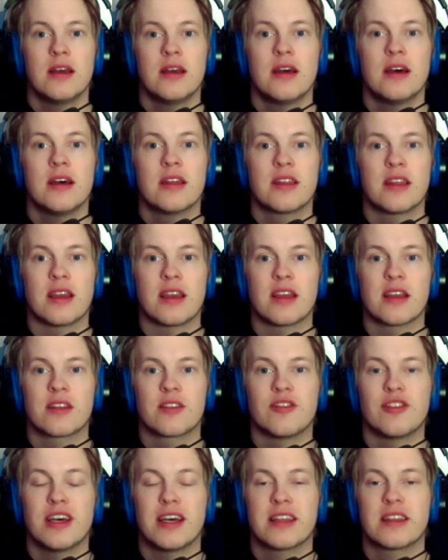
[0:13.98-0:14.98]
The link to
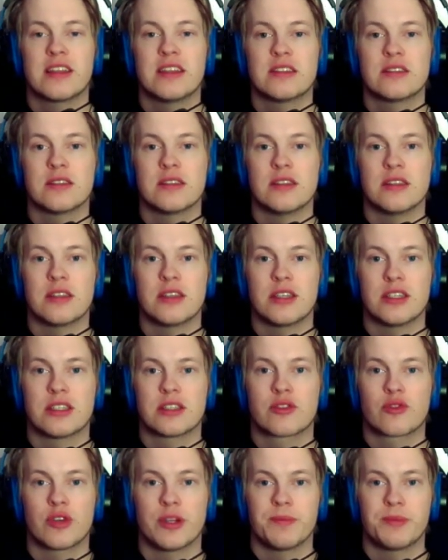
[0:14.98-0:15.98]
that is in the
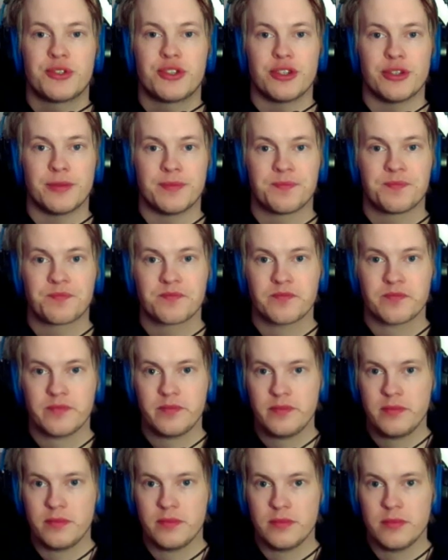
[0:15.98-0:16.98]
description.
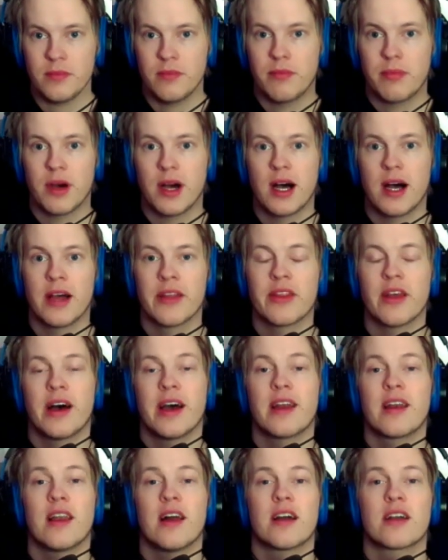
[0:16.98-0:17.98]
But I'd
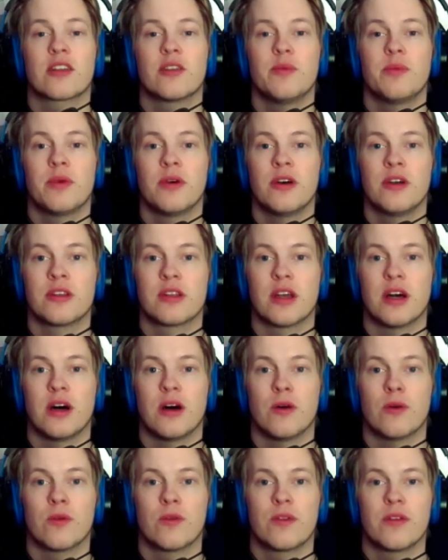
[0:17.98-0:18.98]
like to point
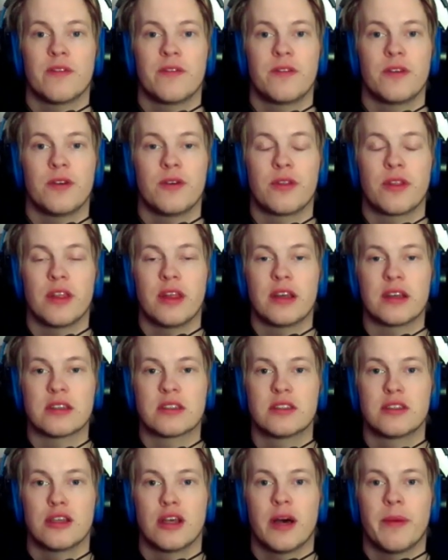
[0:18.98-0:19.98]
out a few things
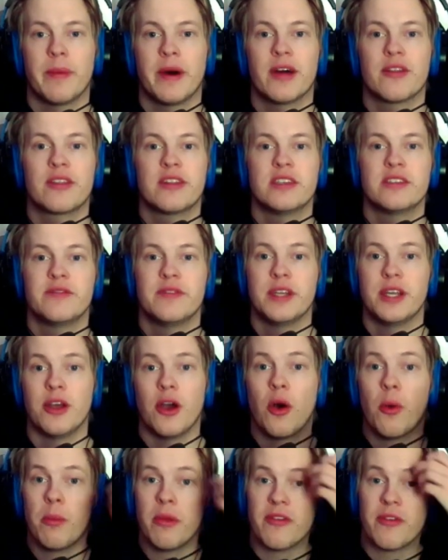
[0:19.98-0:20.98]
about this video
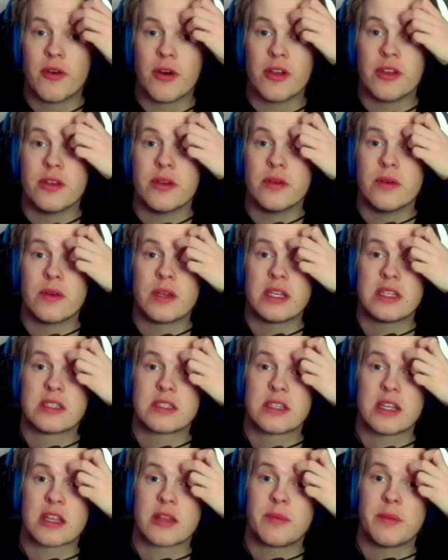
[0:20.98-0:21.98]
before you
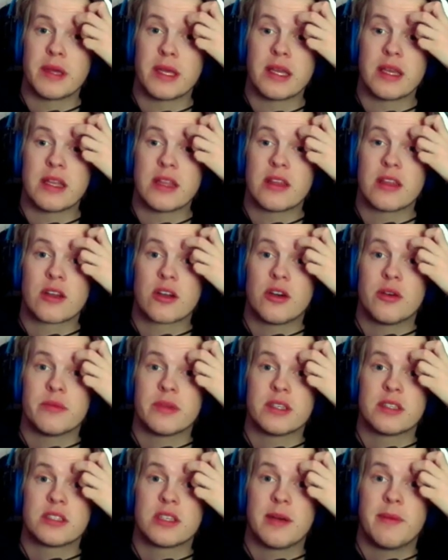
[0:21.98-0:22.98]
insult me in the
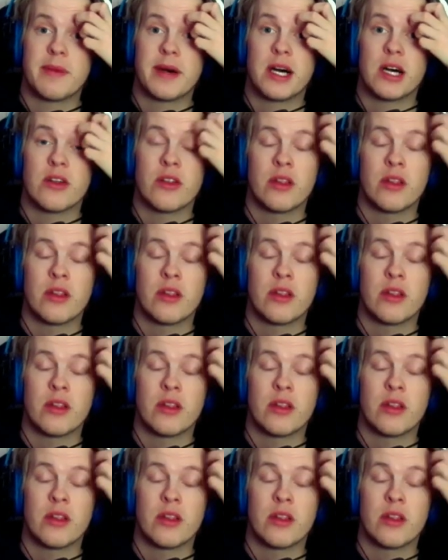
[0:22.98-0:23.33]
comments about